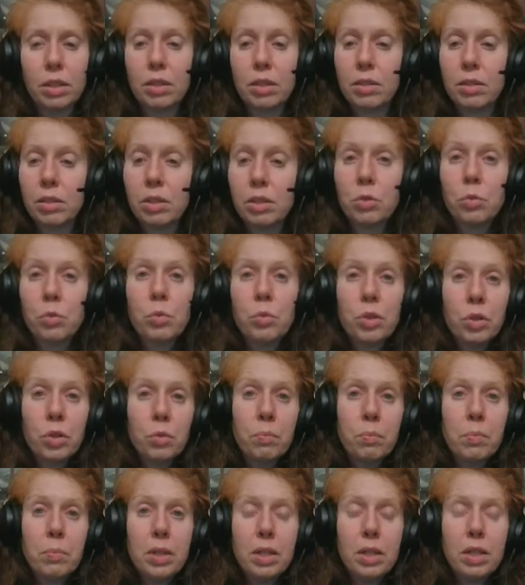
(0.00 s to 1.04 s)
there will
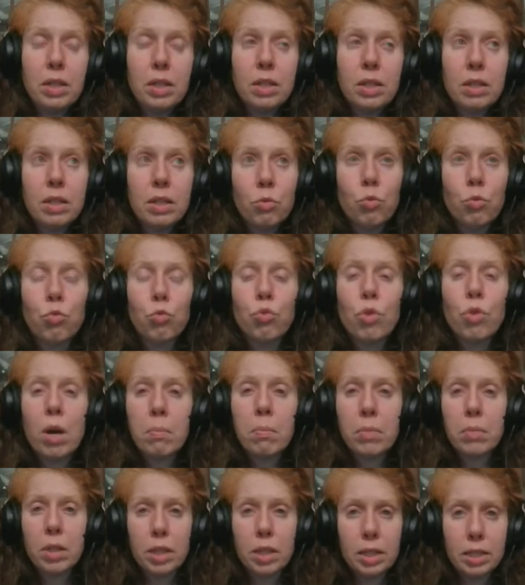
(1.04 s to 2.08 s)
be
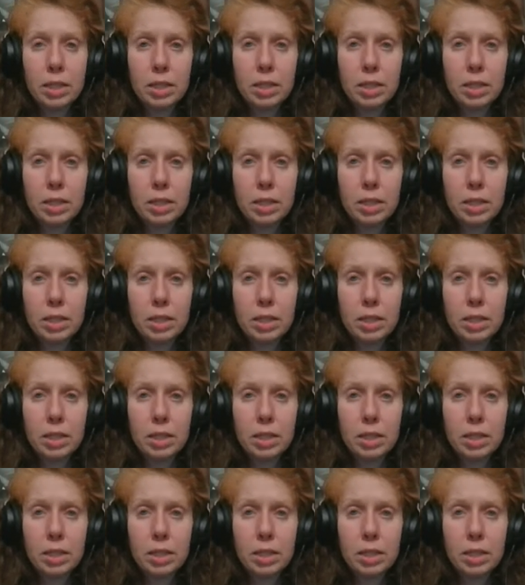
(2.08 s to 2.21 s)
rumblings.